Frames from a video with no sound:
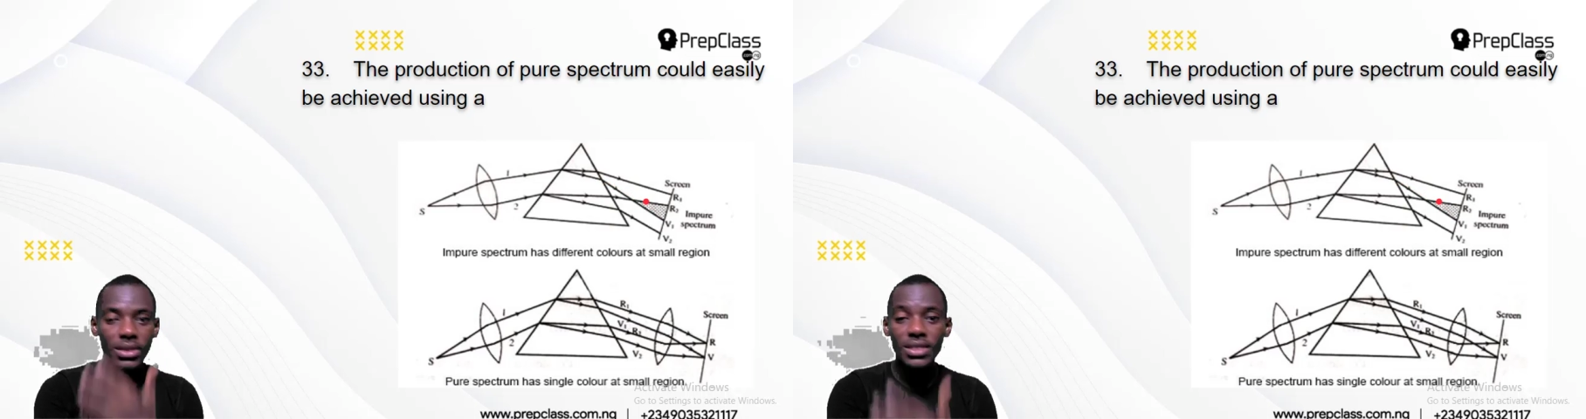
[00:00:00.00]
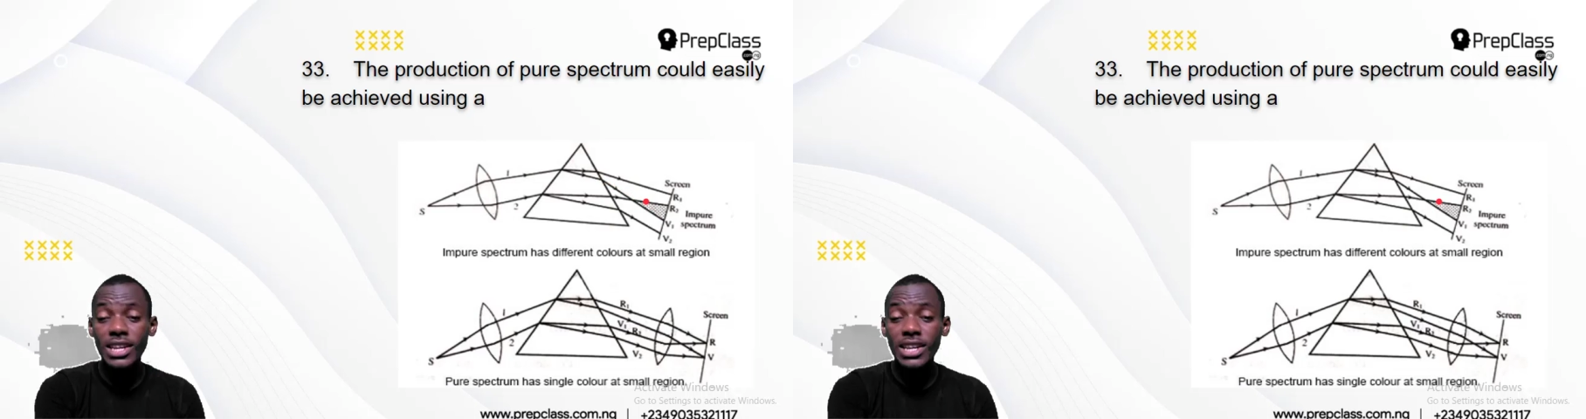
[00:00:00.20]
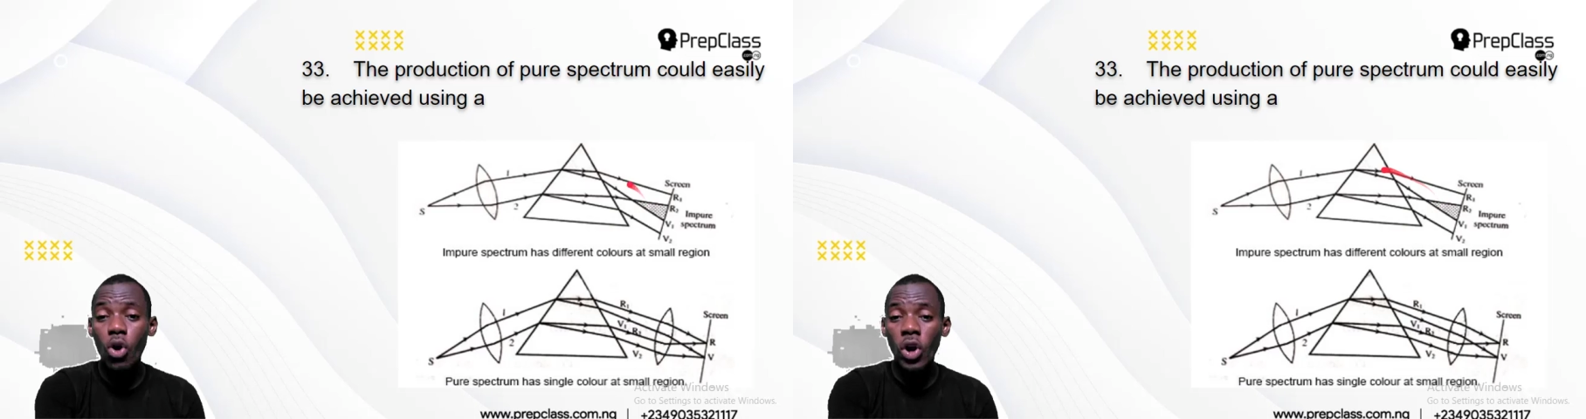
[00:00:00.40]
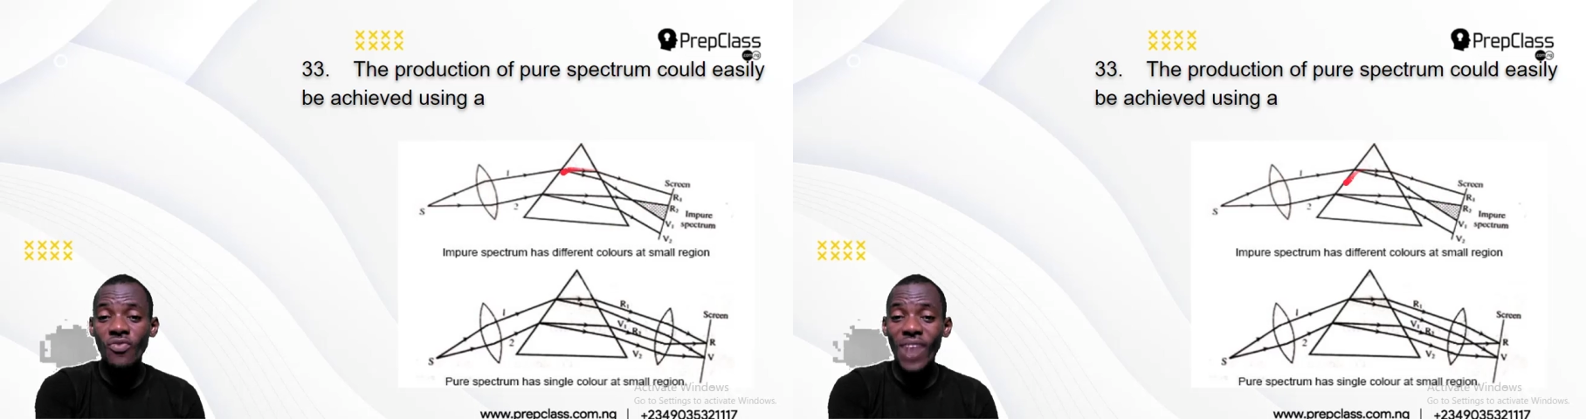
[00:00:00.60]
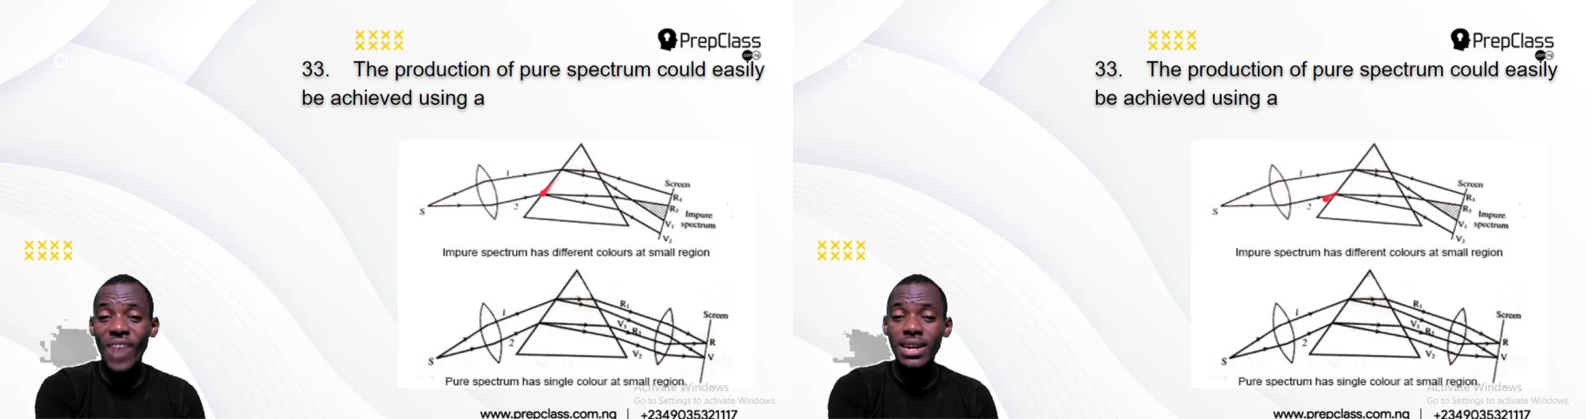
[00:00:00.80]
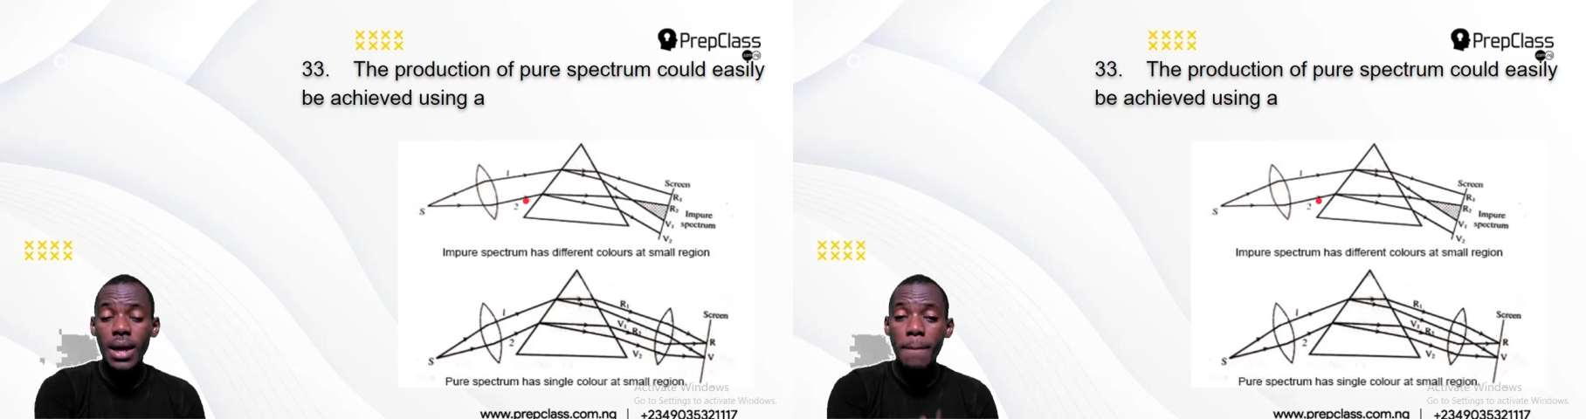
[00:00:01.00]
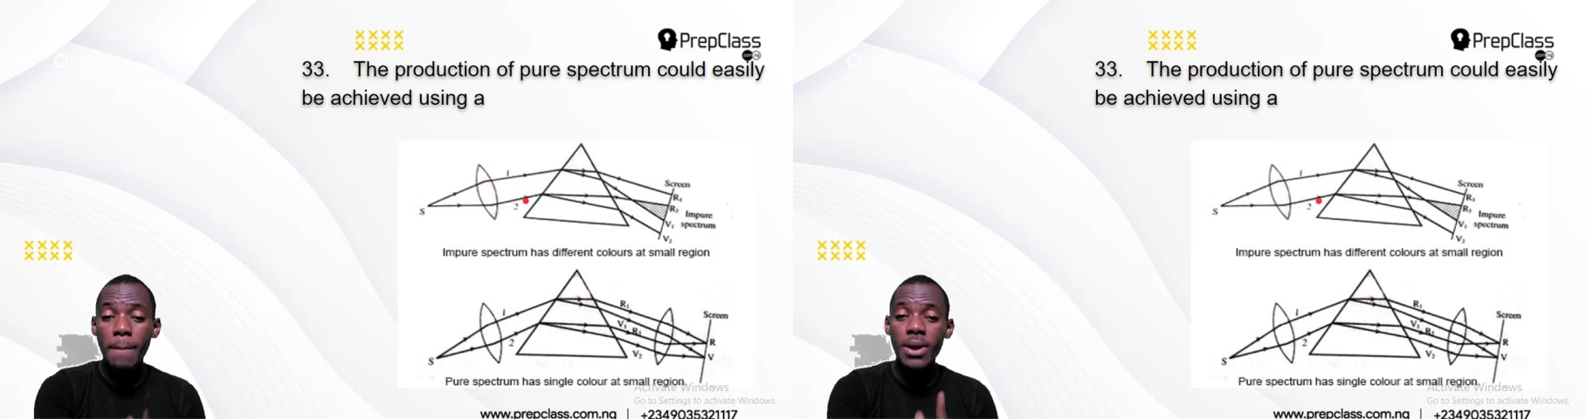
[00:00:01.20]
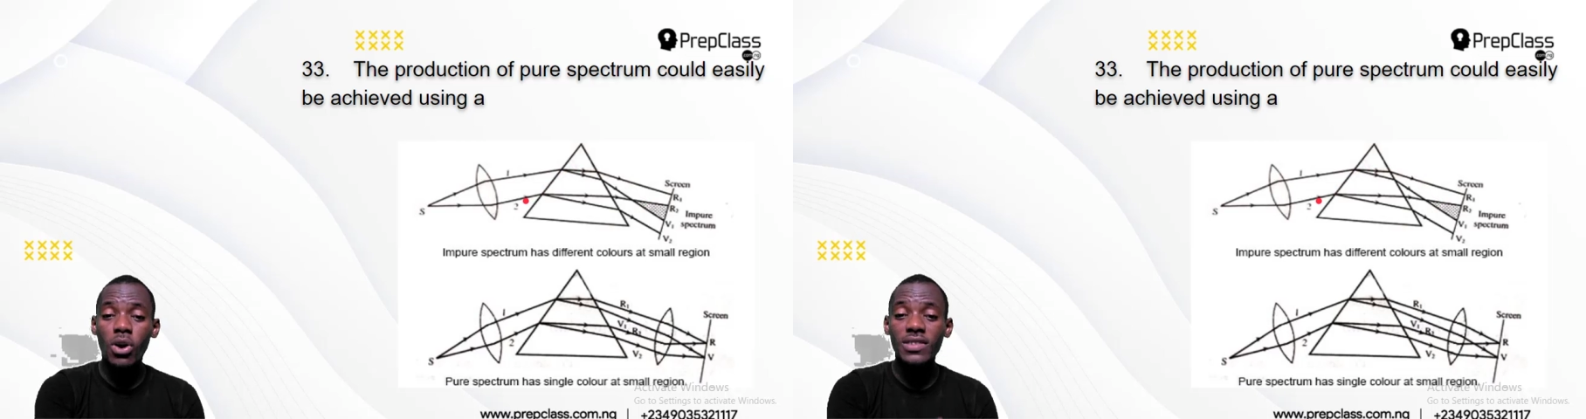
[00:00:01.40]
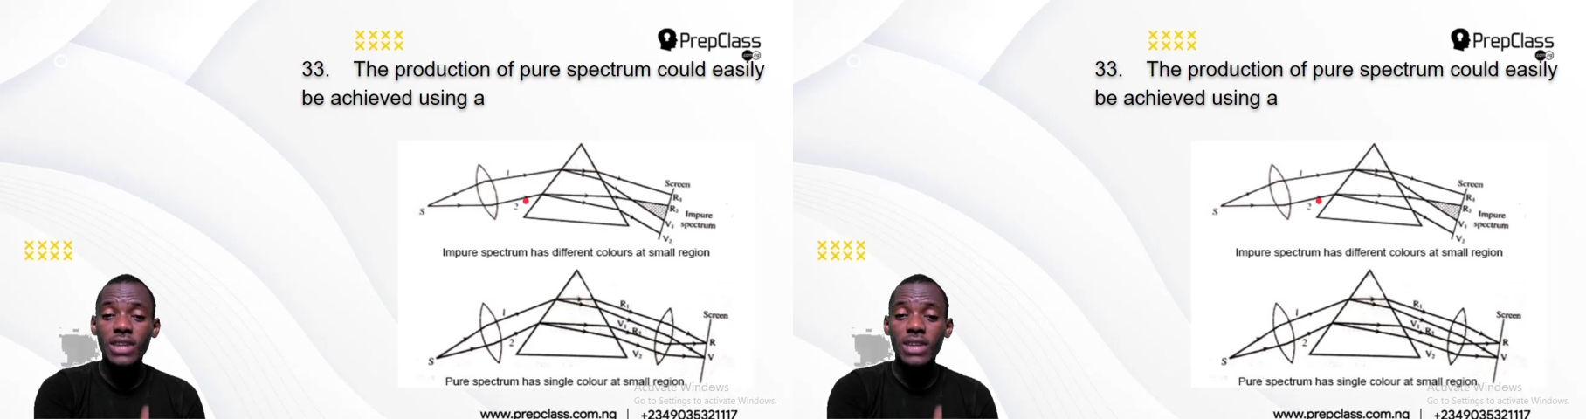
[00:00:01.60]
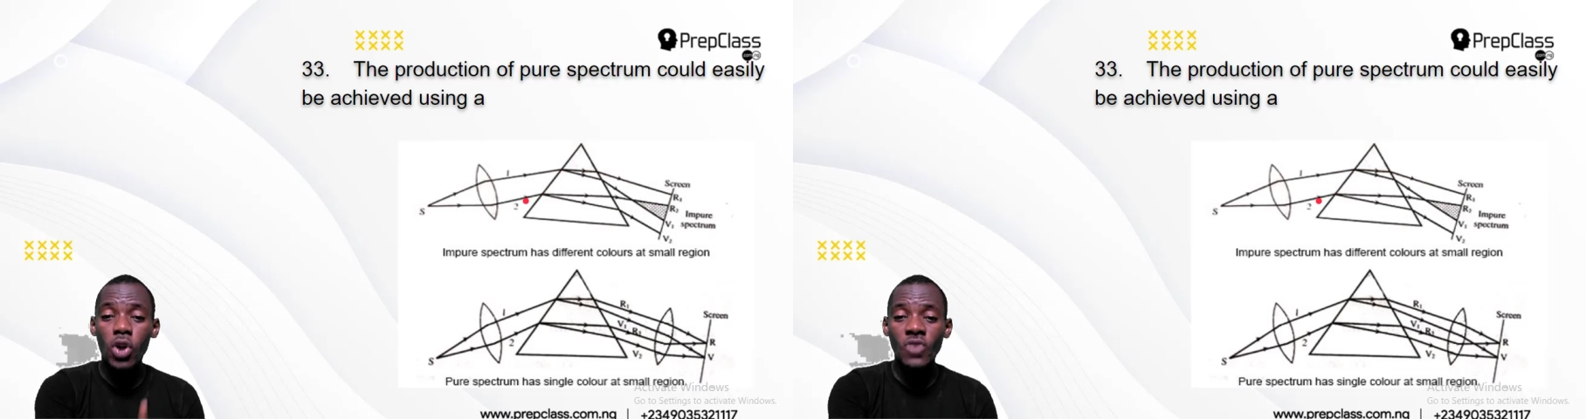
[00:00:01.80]
the
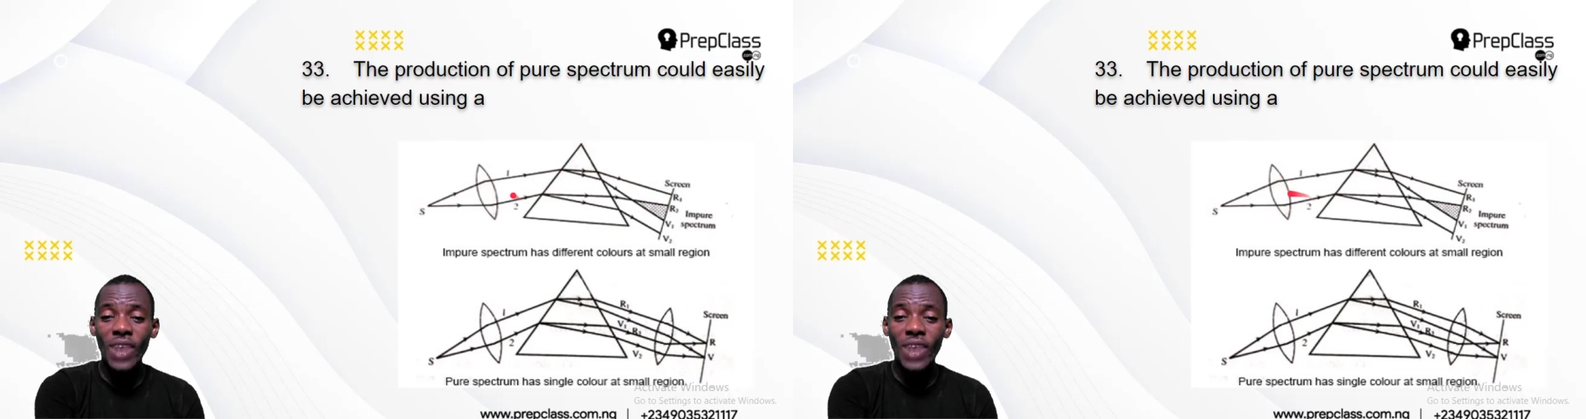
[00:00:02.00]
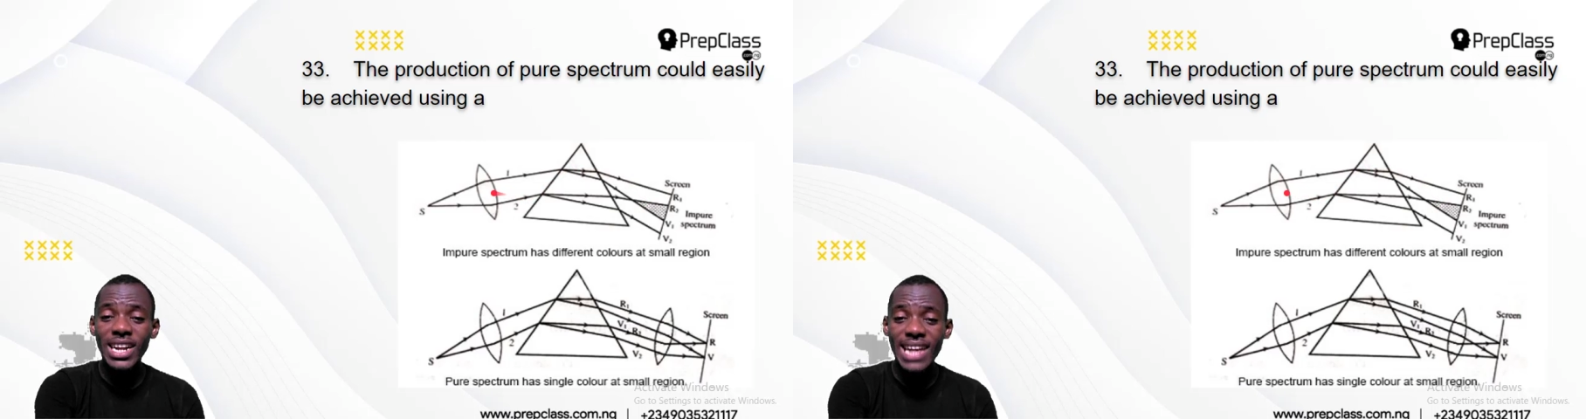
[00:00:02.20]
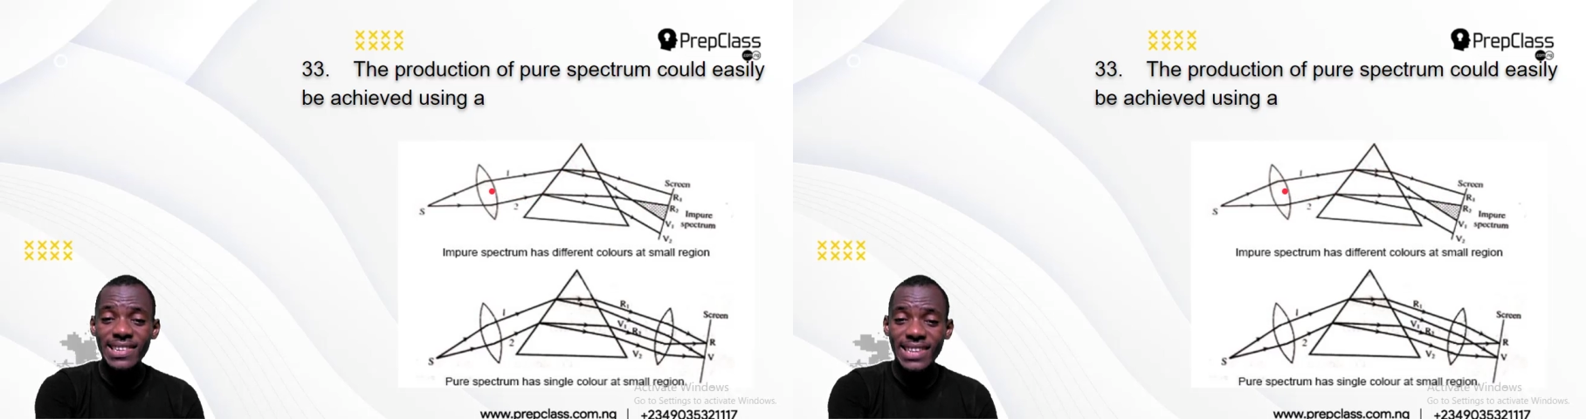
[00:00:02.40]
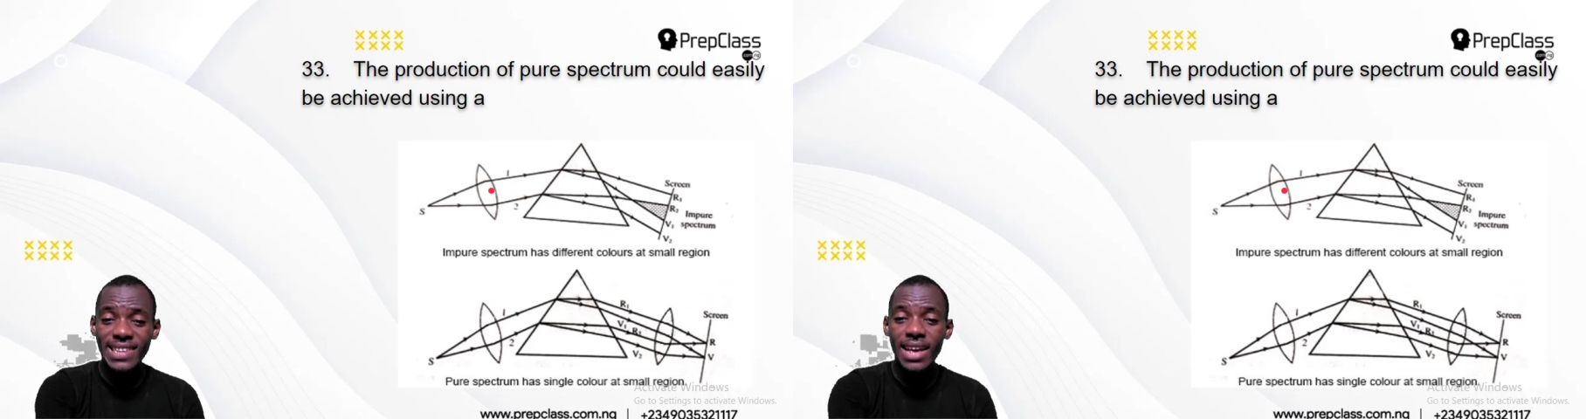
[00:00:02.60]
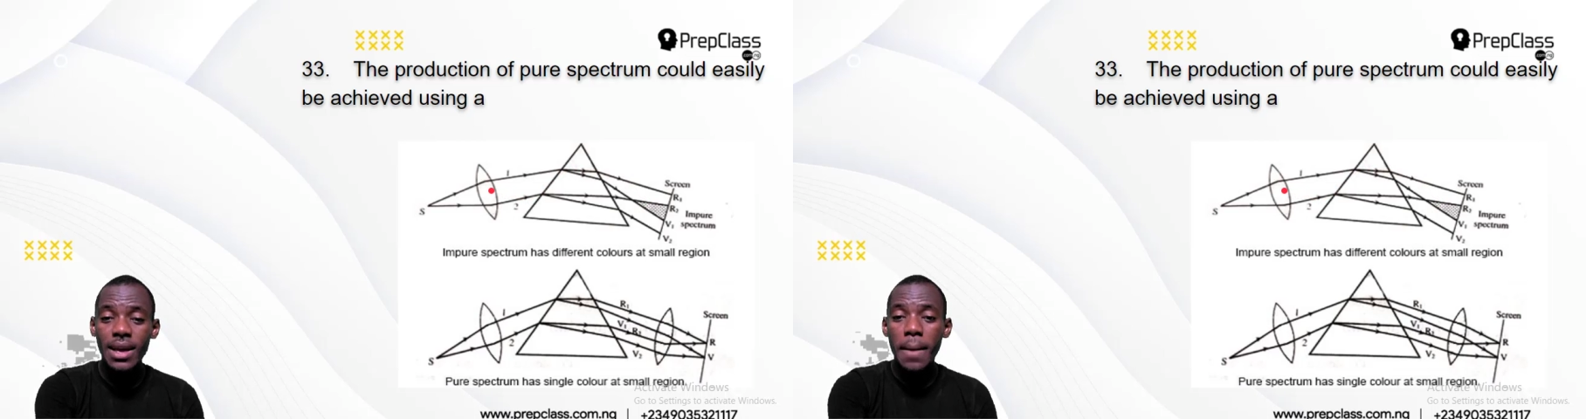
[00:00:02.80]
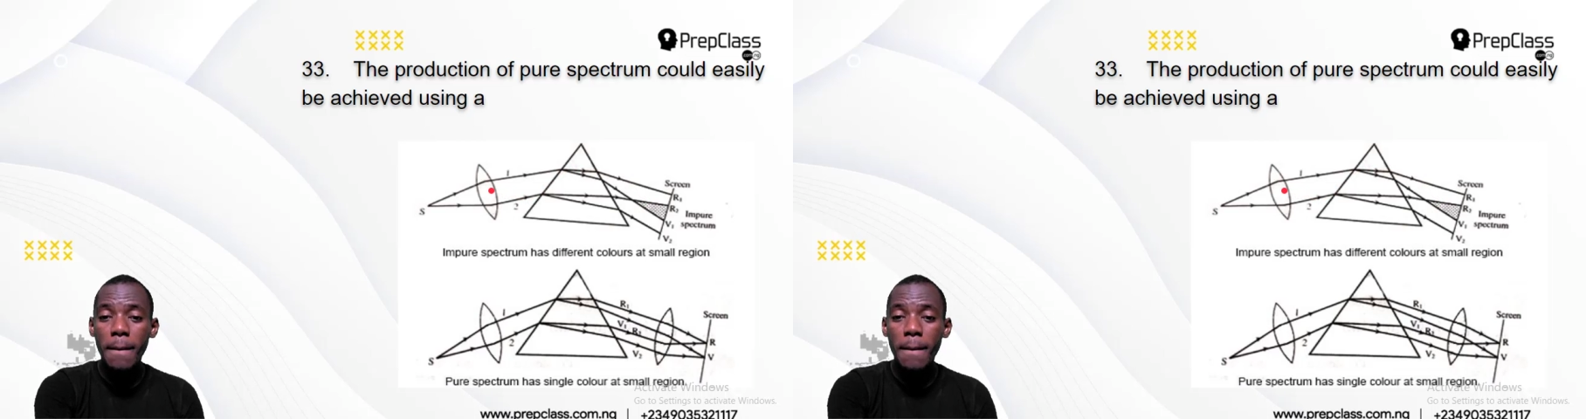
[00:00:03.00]
converging lens here